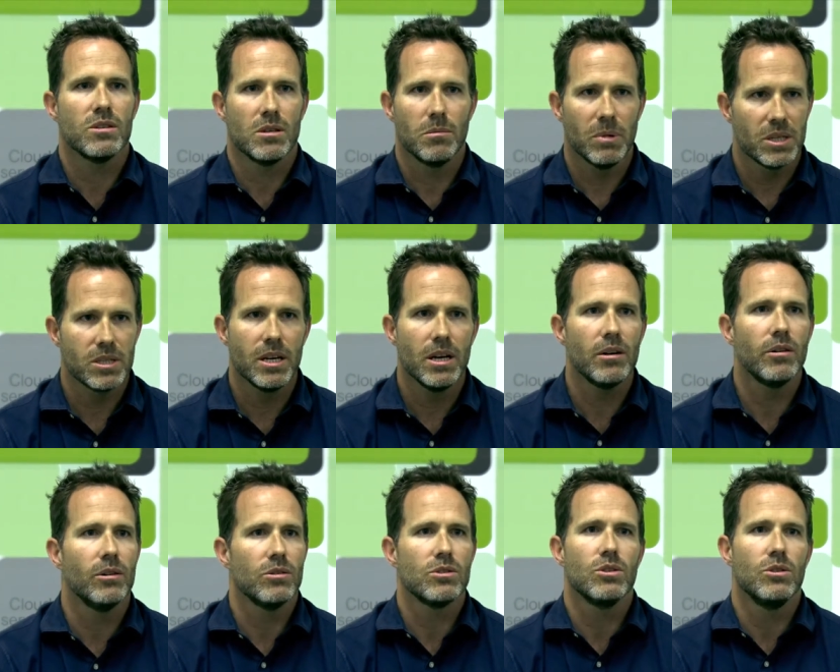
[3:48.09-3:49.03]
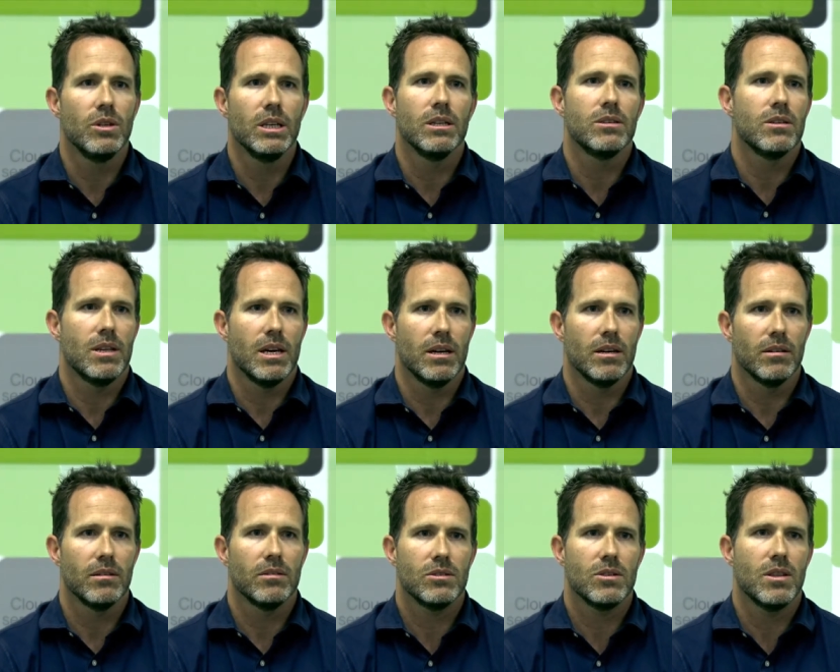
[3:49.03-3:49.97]
and materials you need to
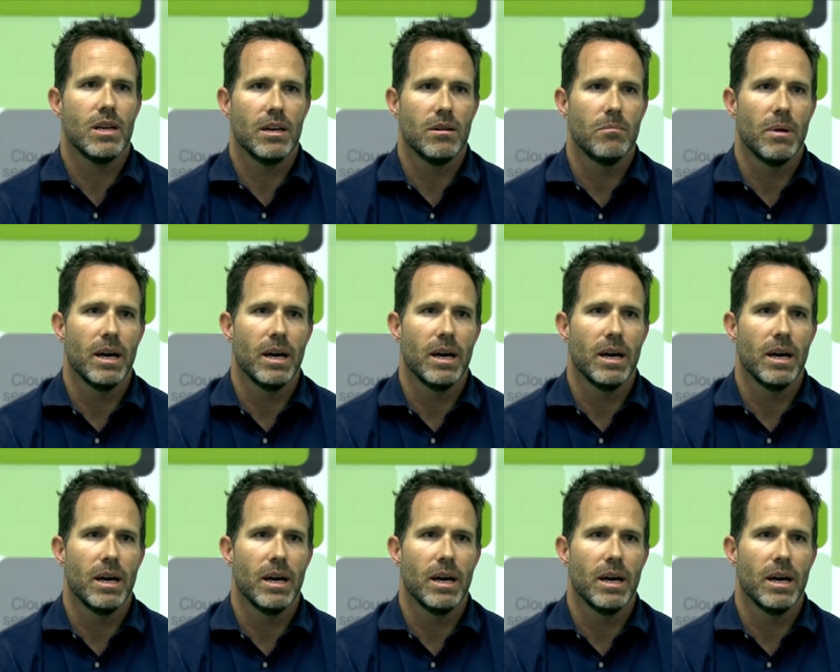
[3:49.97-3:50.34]
then